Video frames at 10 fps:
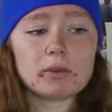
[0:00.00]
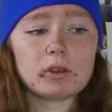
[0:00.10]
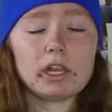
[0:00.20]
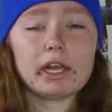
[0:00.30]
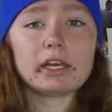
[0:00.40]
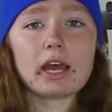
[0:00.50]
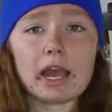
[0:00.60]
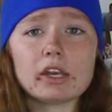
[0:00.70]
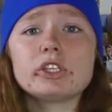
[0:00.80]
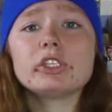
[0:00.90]
they're like,
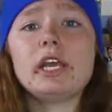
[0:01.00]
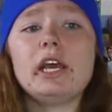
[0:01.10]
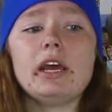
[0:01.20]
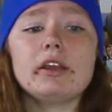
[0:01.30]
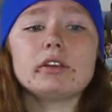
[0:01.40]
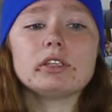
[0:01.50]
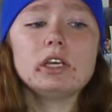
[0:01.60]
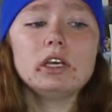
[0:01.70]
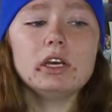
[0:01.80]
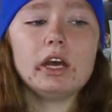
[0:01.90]
I understand,
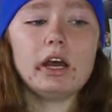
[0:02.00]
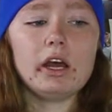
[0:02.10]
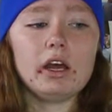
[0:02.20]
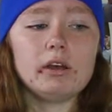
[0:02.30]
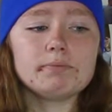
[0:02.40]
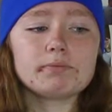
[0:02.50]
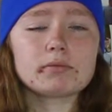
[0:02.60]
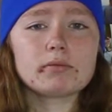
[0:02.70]
and